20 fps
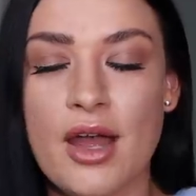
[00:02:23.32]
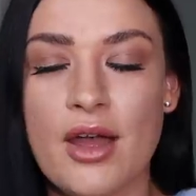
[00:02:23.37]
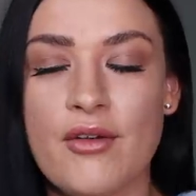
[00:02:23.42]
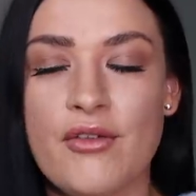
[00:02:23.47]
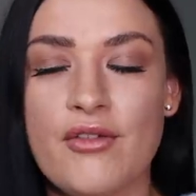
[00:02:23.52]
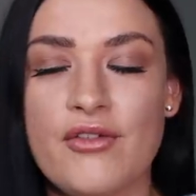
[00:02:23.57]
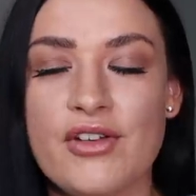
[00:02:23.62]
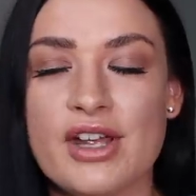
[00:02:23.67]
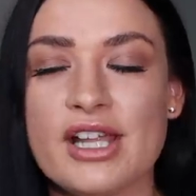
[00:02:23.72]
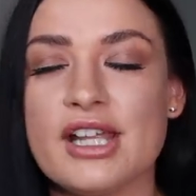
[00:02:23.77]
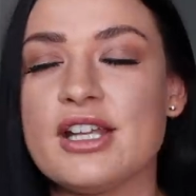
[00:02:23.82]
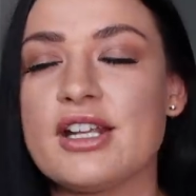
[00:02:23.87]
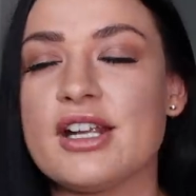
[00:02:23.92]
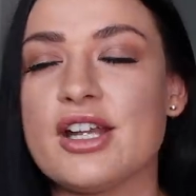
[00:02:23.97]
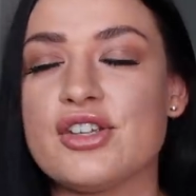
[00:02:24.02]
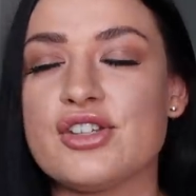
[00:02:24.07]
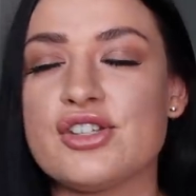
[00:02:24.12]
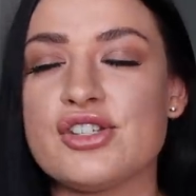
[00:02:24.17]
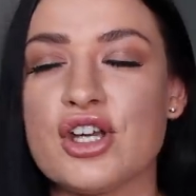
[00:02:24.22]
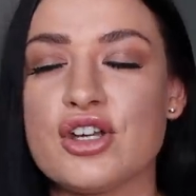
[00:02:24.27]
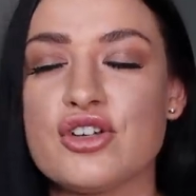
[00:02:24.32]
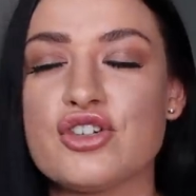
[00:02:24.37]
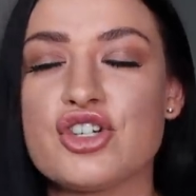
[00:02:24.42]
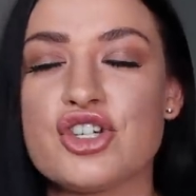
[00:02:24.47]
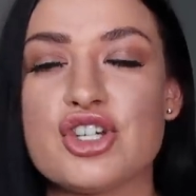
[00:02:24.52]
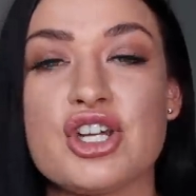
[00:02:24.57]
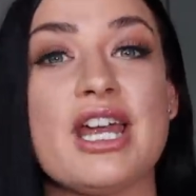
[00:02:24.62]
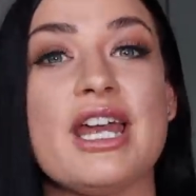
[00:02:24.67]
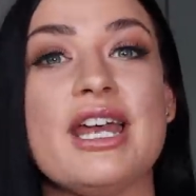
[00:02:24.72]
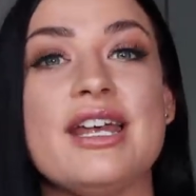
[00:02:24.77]
feeling so
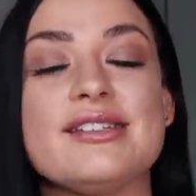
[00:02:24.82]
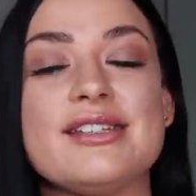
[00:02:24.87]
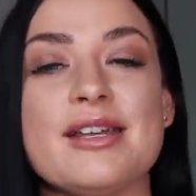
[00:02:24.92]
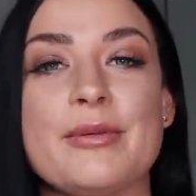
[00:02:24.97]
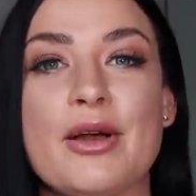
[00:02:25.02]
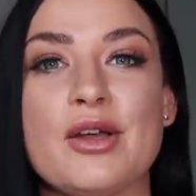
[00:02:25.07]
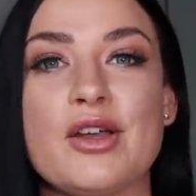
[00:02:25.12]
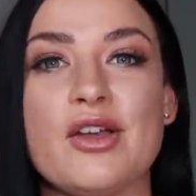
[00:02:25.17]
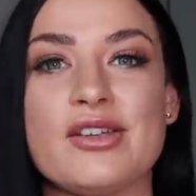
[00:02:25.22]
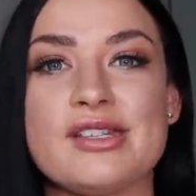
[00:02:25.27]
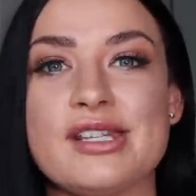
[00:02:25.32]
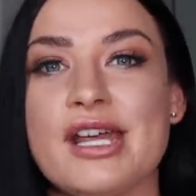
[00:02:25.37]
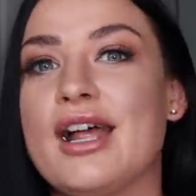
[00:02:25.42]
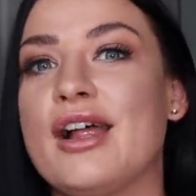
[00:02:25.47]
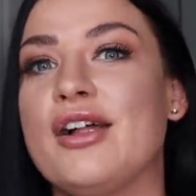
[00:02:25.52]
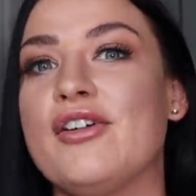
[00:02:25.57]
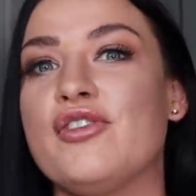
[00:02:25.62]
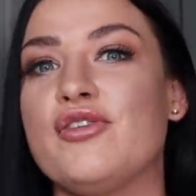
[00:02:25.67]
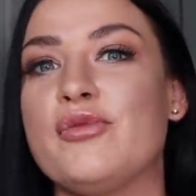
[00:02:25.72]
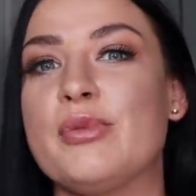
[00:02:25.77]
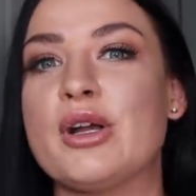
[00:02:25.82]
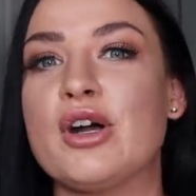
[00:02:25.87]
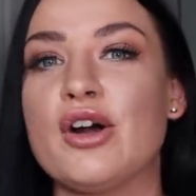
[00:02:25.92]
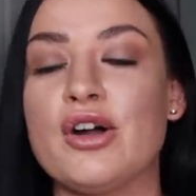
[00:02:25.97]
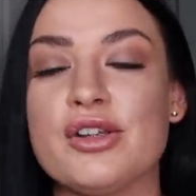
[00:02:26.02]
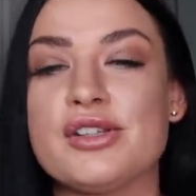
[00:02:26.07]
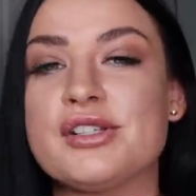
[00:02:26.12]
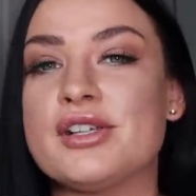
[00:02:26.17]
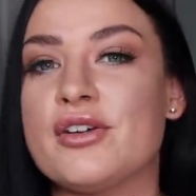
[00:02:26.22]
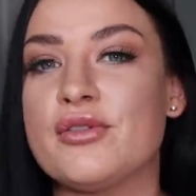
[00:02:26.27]
shit about yourself
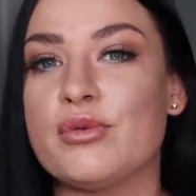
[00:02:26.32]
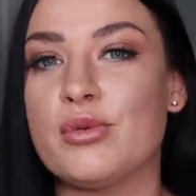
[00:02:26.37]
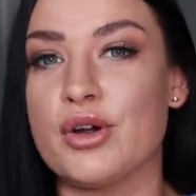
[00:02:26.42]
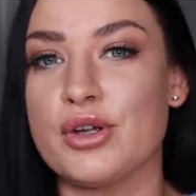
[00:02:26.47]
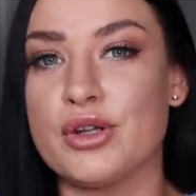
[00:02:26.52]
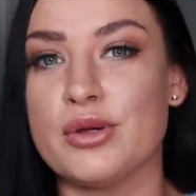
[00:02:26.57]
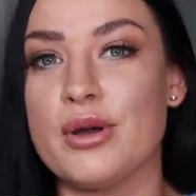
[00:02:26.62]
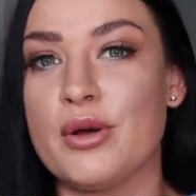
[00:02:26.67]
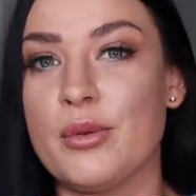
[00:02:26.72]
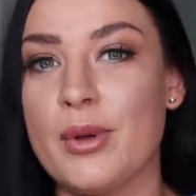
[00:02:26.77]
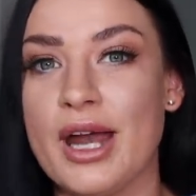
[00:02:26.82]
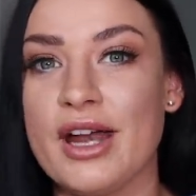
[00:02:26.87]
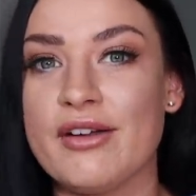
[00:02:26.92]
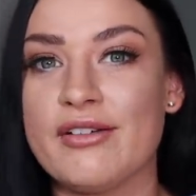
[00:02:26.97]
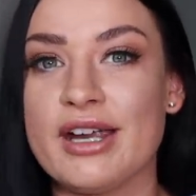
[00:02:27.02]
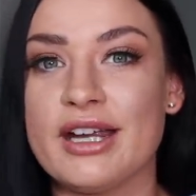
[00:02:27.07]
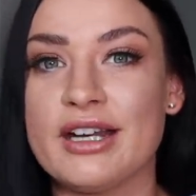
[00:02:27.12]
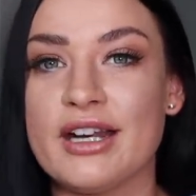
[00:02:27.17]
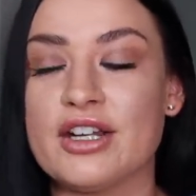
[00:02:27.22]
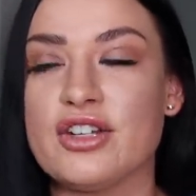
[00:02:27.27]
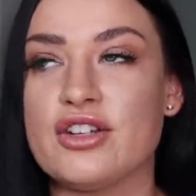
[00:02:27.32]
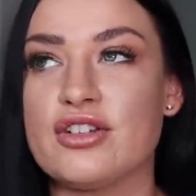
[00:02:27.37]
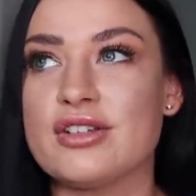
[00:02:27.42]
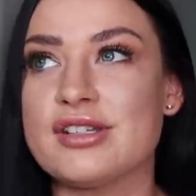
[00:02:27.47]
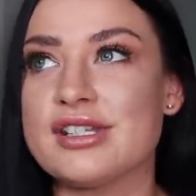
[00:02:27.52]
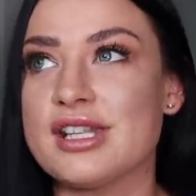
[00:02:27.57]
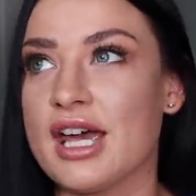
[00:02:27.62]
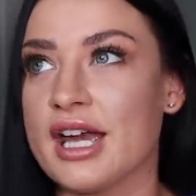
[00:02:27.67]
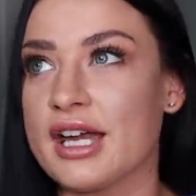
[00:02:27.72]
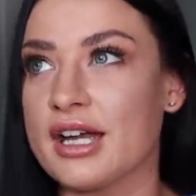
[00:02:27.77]
because of what you are wearing, and you're
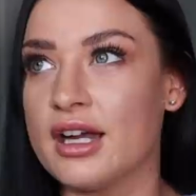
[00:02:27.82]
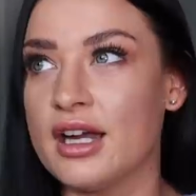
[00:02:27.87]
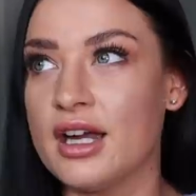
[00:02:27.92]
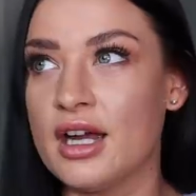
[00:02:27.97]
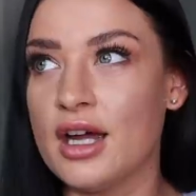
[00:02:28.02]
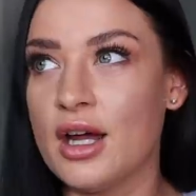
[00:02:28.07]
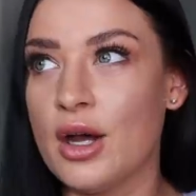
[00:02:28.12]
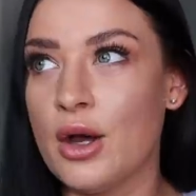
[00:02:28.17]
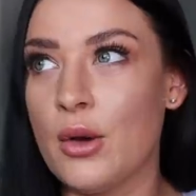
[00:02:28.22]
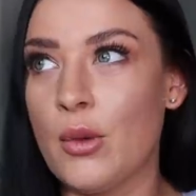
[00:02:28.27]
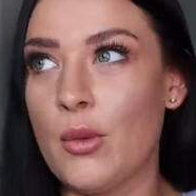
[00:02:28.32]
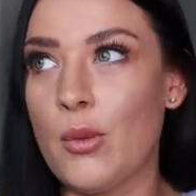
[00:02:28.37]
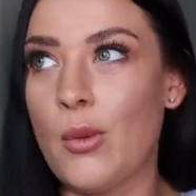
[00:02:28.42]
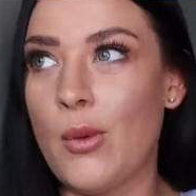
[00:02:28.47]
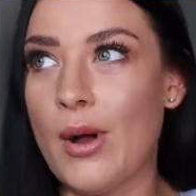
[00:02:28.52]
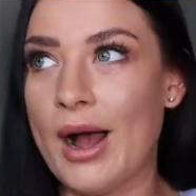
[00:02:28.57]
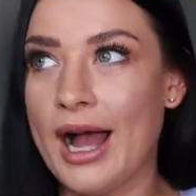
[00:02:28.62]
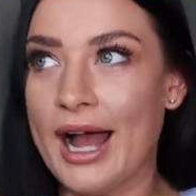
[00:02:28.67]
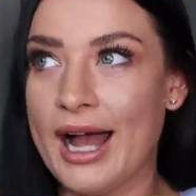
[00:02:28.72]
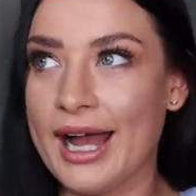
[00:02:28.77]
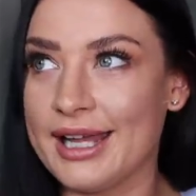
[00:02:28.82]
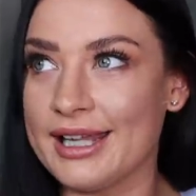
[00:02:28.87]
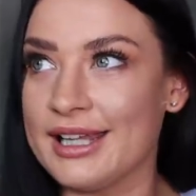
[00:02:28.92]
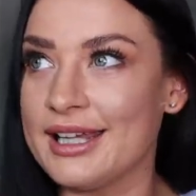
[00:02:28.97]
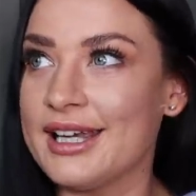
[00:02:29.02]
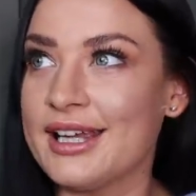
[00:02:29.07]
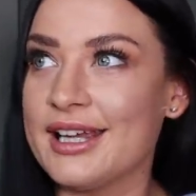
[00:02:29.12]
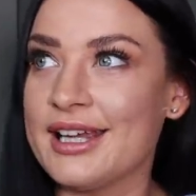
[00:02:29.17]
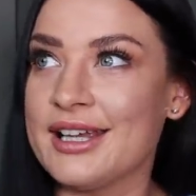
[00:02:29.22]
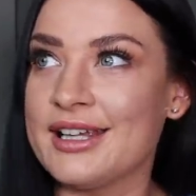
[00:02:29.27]
just like, why
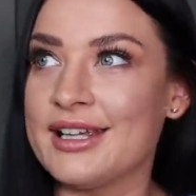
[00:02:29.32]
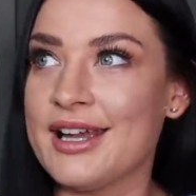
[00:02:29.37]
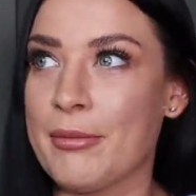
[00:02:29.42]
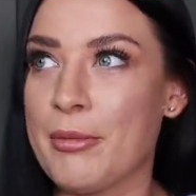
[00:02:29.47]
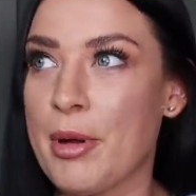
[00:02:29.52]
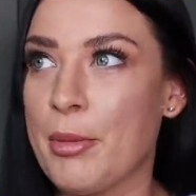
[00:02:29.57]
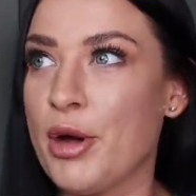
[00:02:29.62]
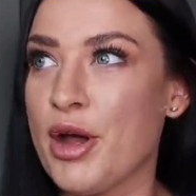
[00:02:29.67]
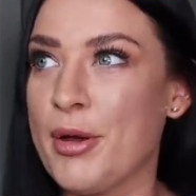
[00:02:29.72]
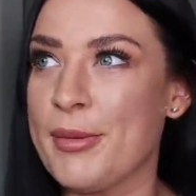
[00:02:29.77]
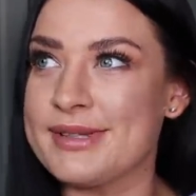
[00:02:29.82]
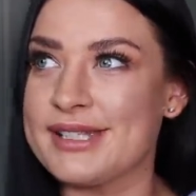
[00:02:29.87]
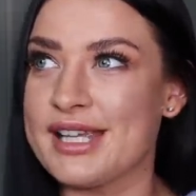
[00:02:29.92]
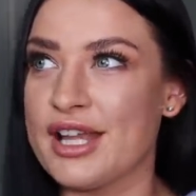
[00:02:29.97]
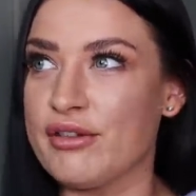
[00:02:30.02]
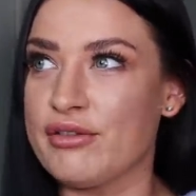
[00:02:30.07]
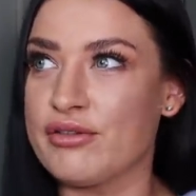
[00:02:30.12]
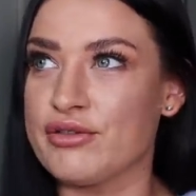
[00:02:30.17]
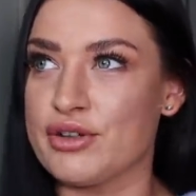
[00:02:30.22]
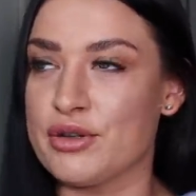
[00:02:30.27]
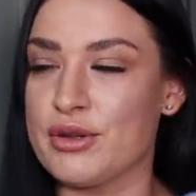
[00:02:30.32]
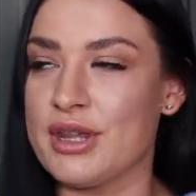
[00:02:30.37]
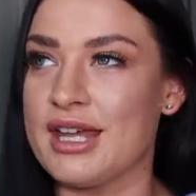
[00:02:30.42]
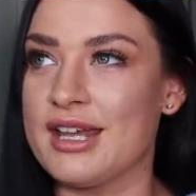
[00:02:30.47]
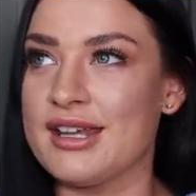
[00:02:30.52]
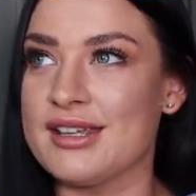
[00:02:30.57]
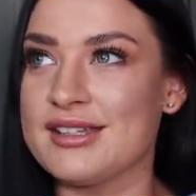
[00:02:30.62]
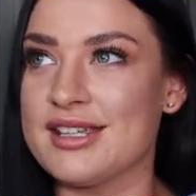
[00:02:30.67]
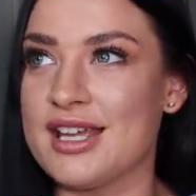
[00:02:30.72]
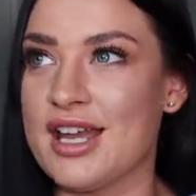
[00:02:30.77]
am I putting myself through
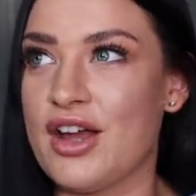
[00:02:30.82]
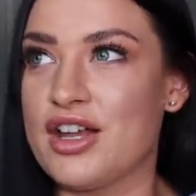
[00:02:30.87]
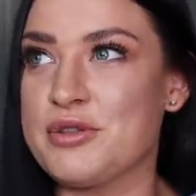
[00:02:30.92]
this?